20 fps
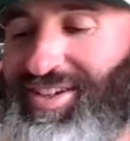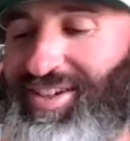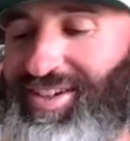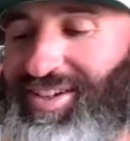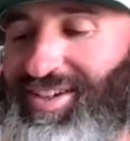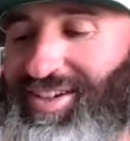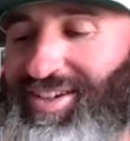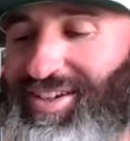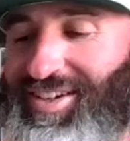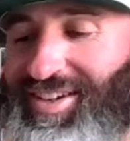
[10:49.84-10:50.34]

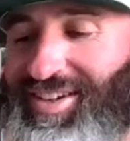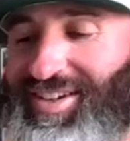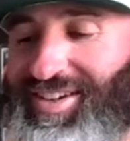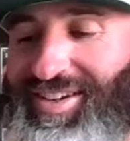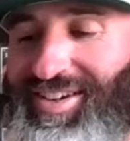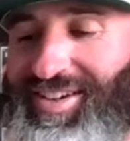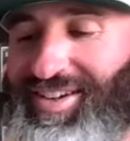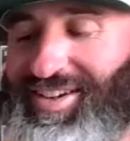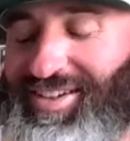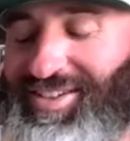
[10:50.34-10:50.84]

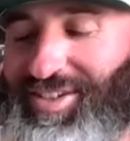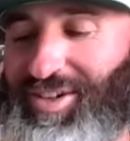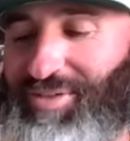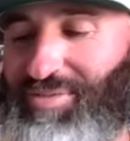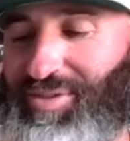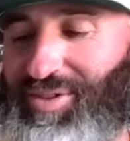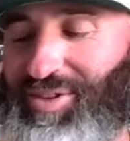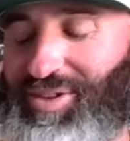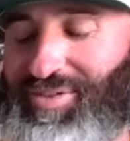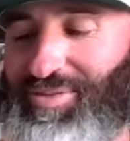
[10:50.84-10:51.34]
it's
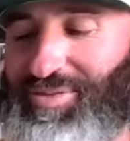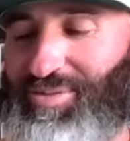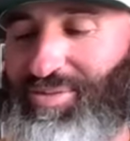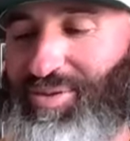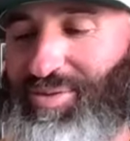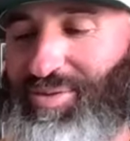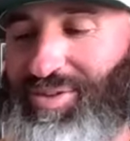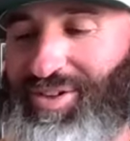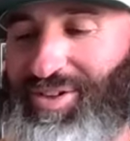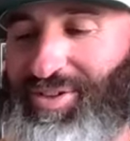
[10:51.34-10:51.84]

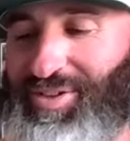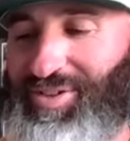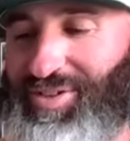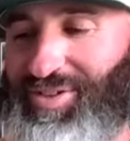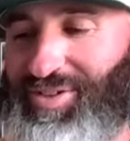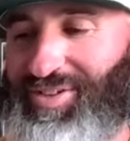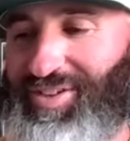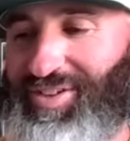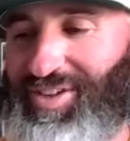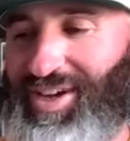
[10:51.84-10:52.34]
unbelievable.
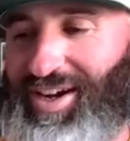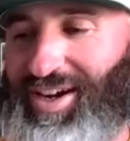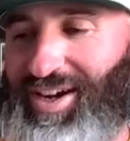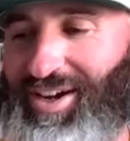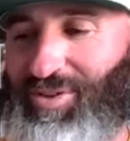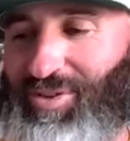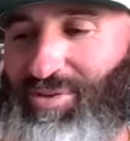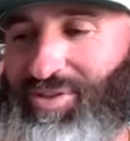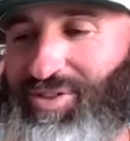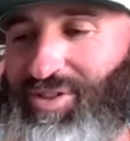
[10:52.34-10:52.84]

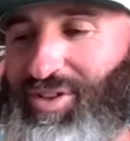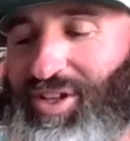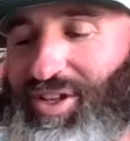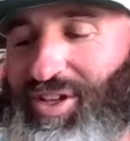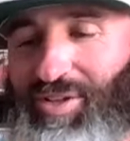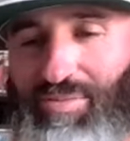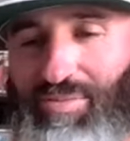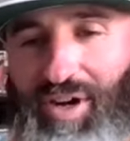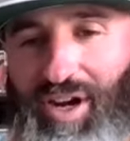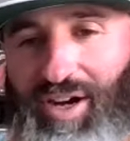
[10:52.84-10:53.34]
I always look
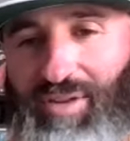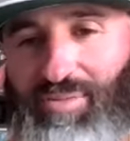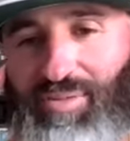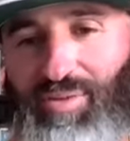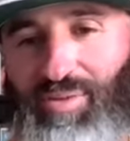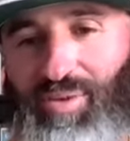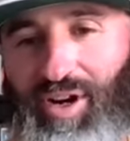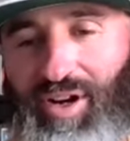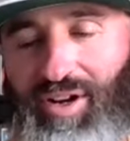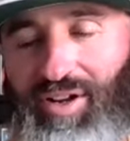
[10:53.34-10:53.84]
at the
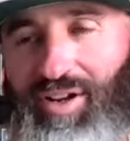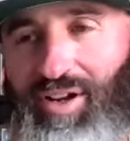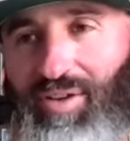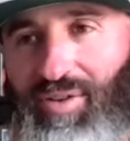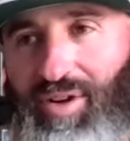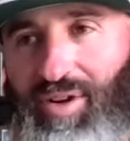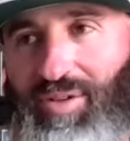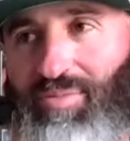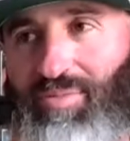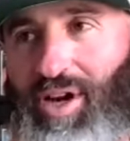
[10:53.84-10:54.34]
Bible, right? And I
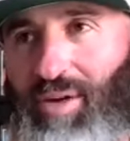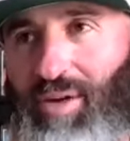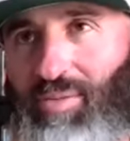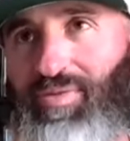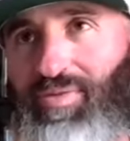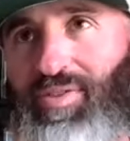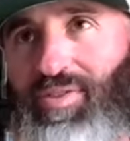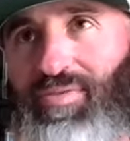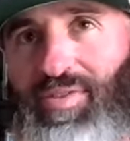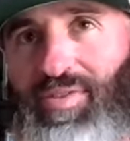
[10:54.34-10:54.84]
read the
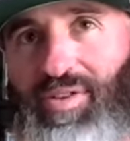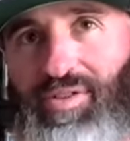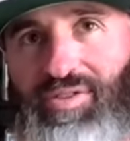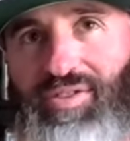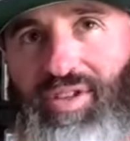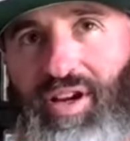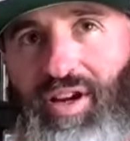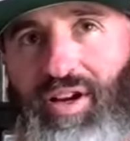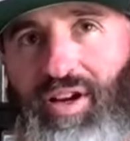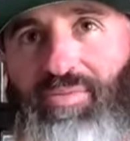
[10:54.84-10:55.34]
Bible for the
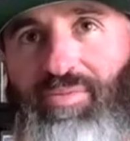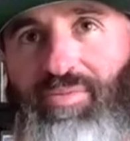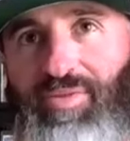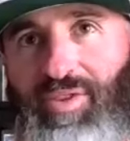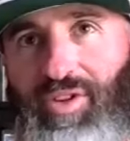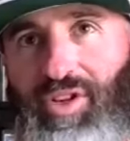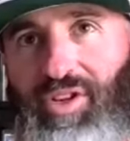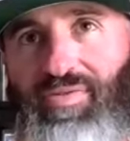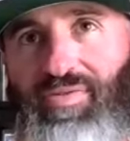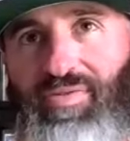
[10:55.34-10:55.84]
first time
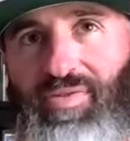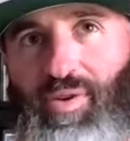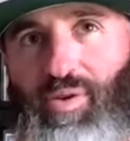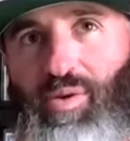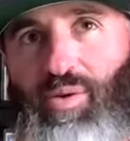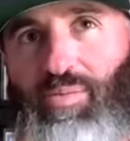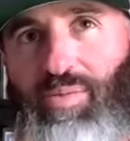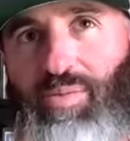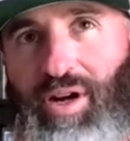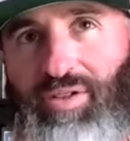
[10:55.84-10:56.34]
in
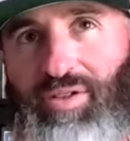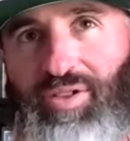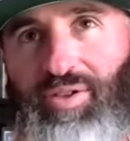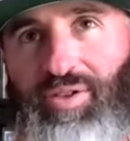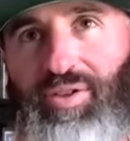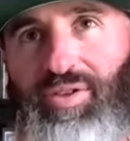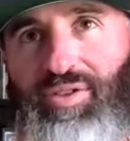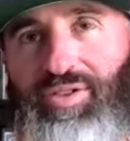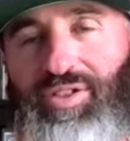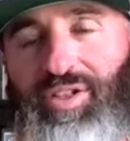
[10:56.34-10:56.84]
full about
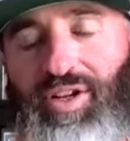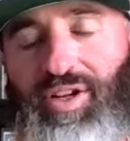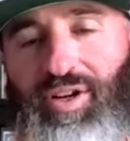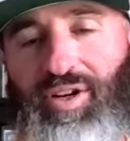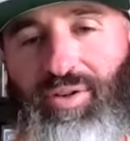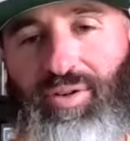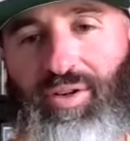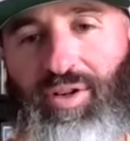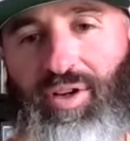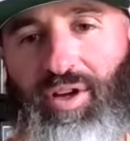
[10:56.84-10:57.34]
two years
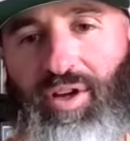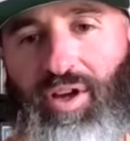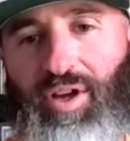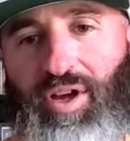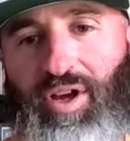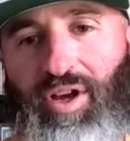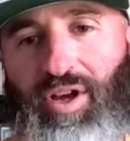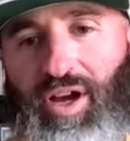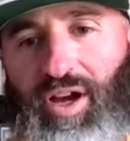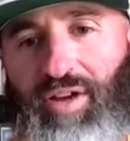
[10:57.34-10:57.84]
ago
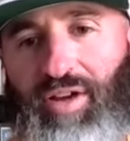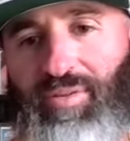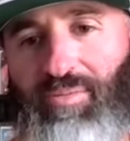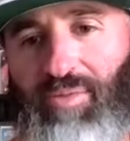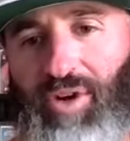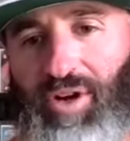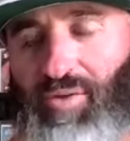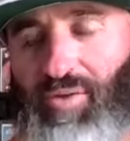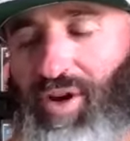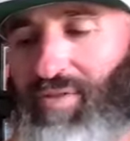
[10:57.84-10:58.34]
after
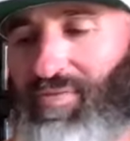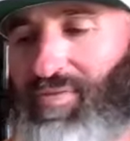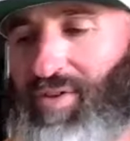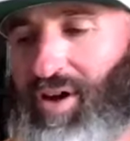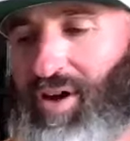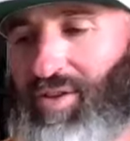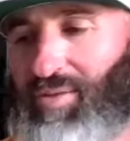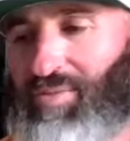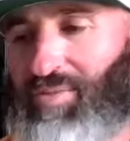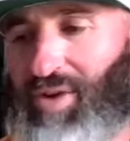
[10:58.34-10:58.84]
my
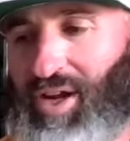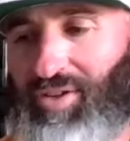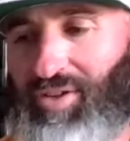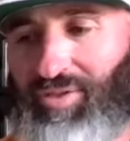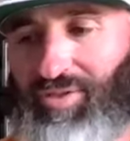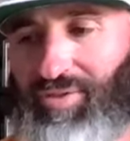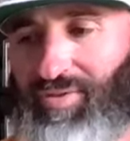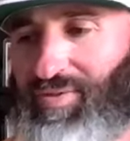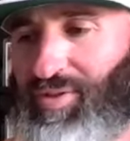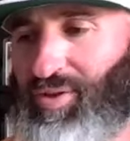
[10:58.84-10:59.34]
grandfather
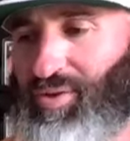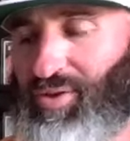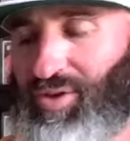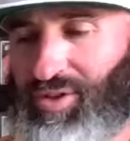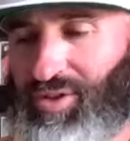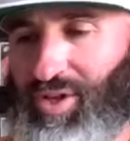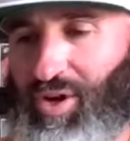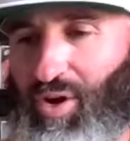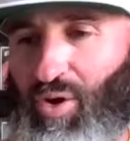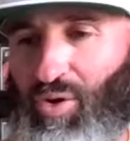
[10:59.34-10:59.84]
passed, feeling
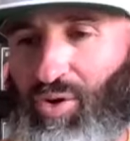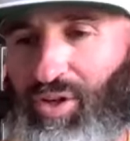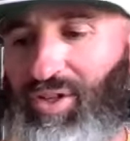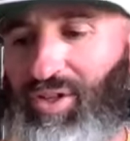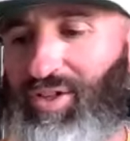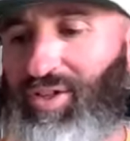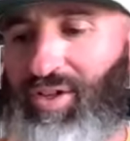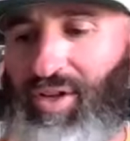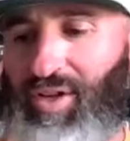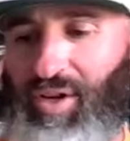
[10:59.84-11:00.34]
his calling to